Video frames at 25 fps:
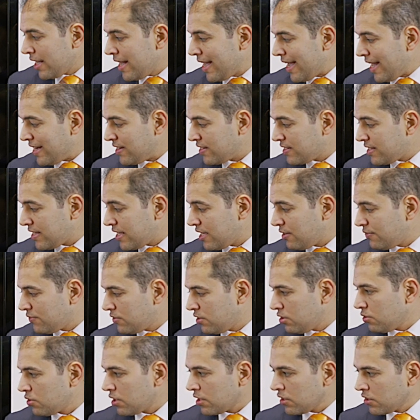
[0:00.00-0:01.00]
and saved
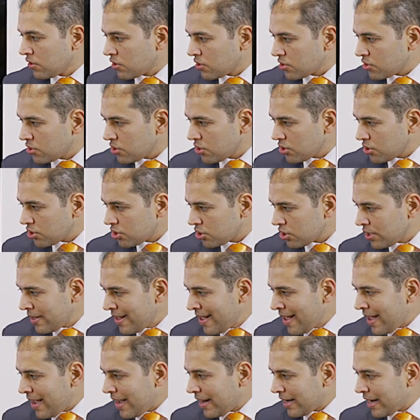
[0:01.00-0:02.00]
during the research?
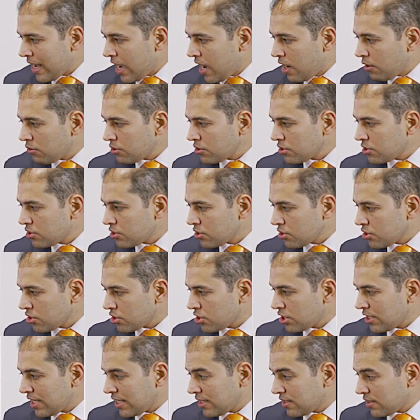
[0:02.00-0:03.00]
And how research
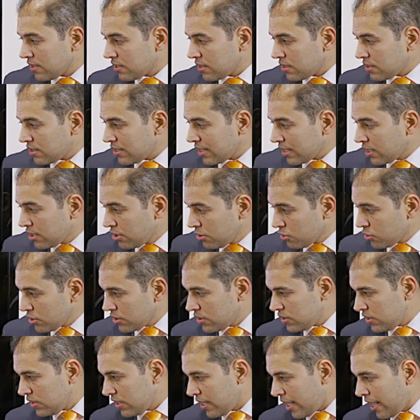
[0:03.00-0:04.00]
data
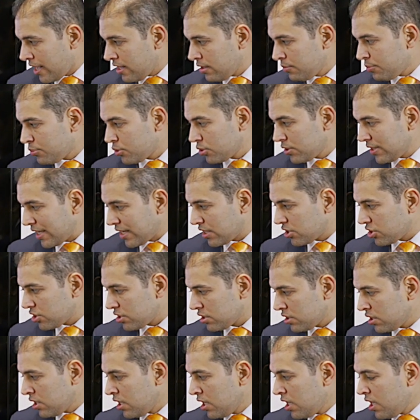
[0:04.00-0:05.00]
security and protection
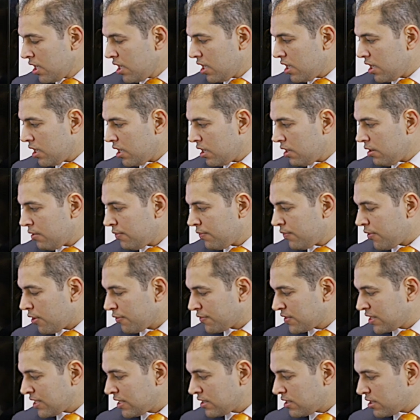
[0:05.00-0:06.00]
of
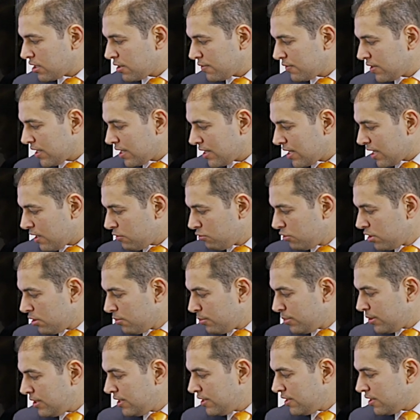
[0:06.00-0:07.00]
sensitive data will
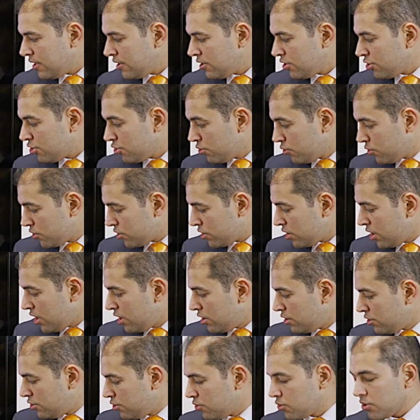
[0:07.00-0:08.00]
be ensured
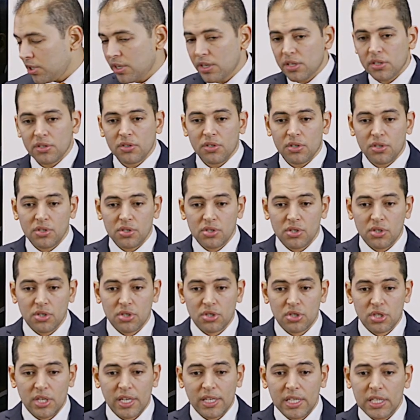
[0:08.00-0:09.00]
during the research.
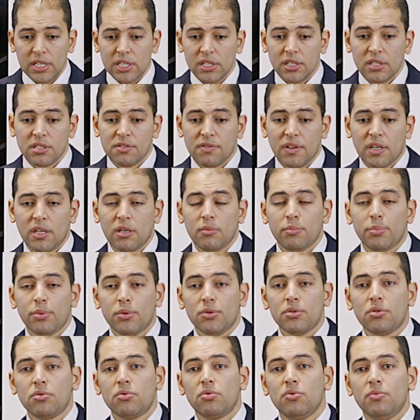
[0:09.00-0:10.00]
And here it's very
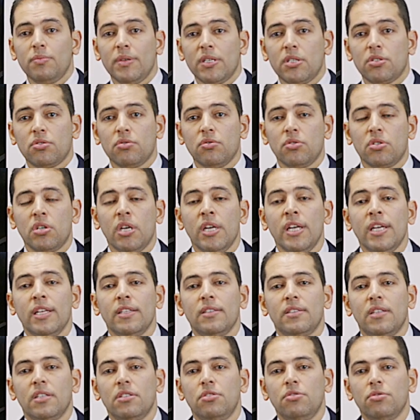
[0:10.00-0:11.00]
important to make sure
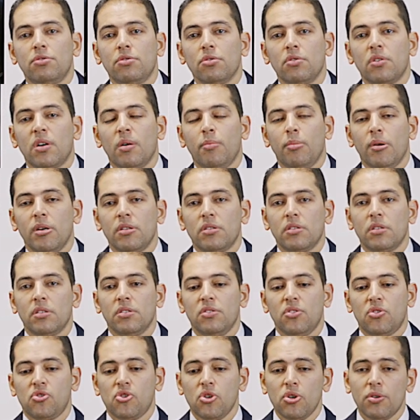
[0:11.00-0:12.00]
that you talk about the
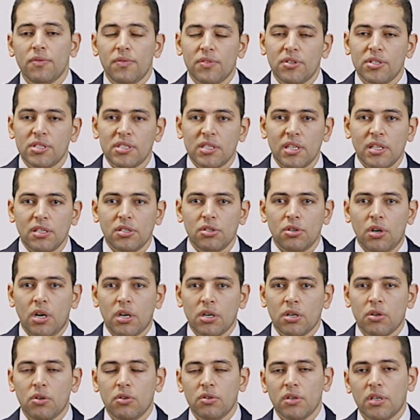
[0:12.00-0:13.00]
servers that you are
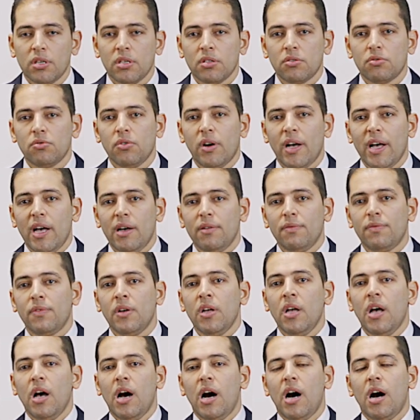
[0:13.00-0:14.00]
going to have.
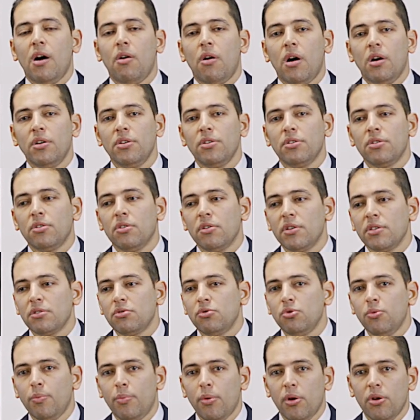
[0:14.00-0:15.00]
How are you going to
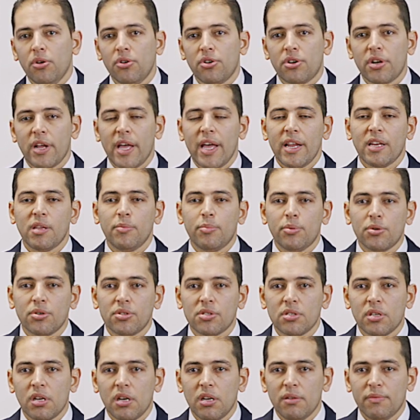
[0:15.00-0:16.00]
blur any
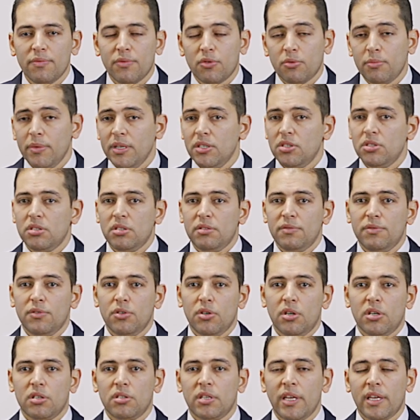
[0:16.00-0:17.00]
personal information if you
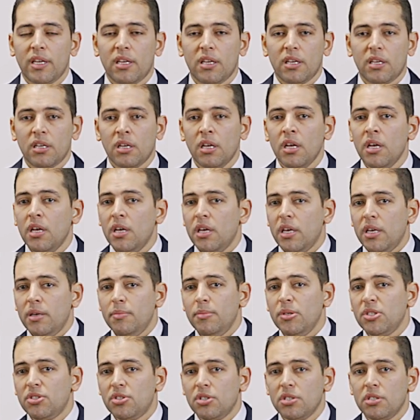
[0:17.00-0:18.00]
are taking
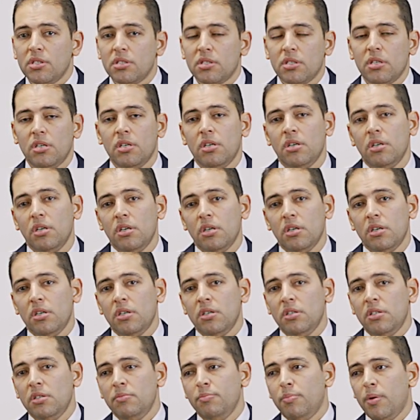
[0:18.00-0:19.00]
images
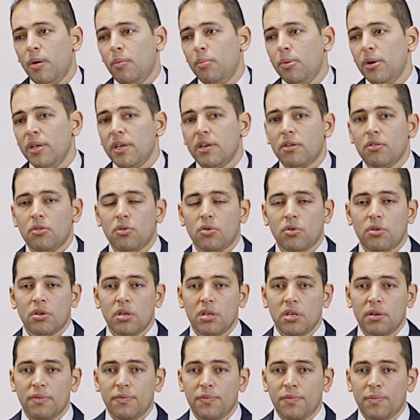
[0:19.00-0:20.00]
in public, or
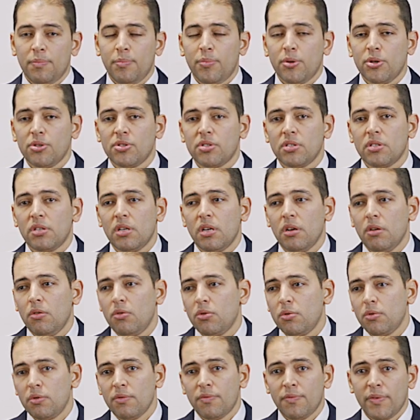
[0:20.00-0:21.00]
personal
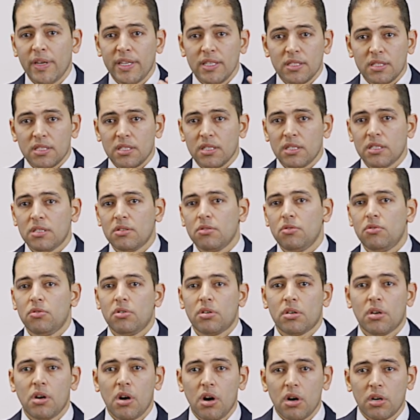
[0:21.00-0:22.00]
or faces or a
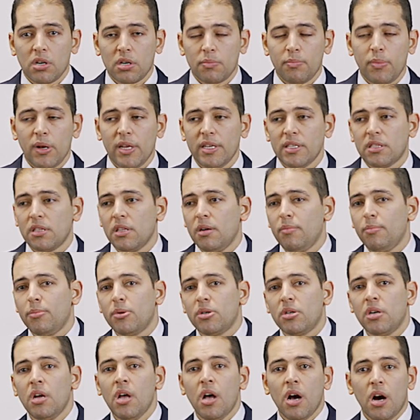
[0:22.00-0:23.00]
car plate number?
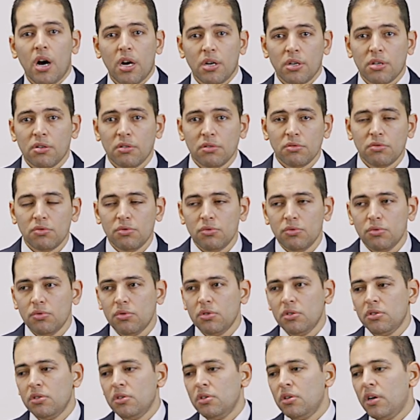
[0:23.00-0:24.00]
Are you going
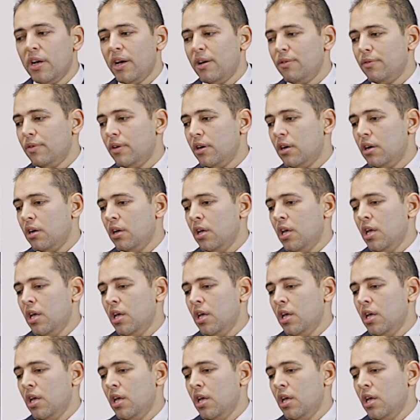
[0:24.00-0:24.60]
to have a